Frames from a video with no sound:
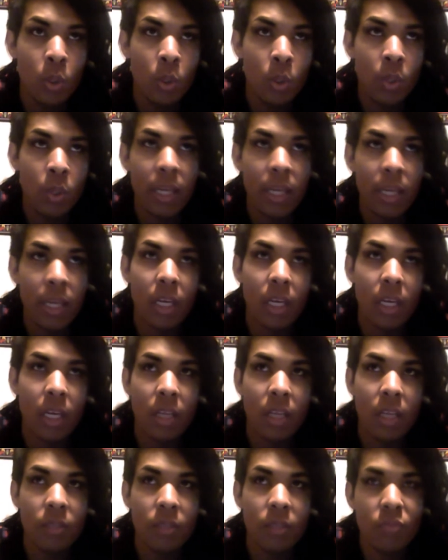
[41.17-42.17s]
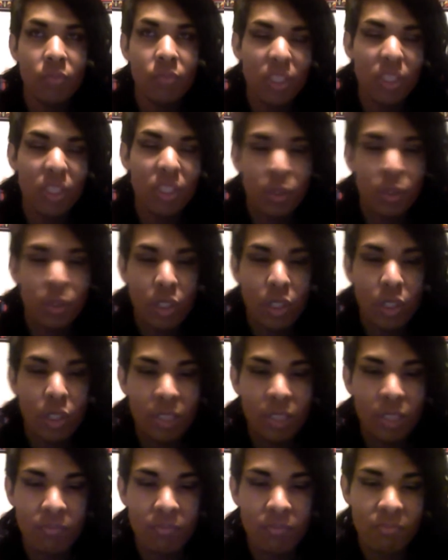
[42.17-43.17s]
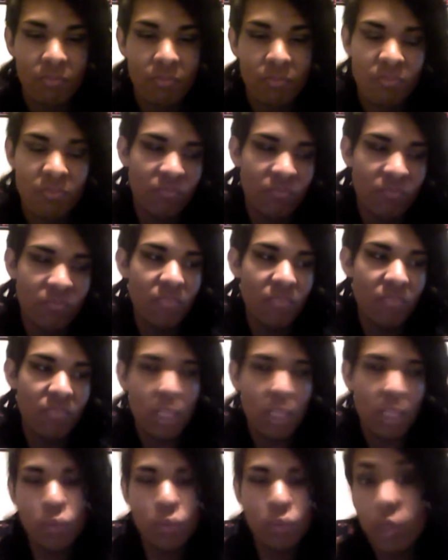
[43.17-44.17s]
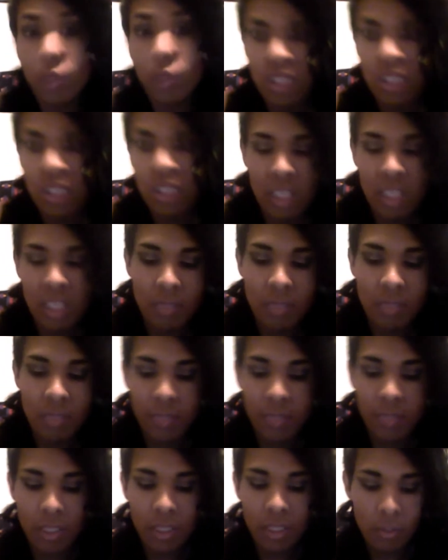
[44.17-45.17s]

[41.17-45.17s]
like a, uh, one of those dirty like two girls in a cup type thing.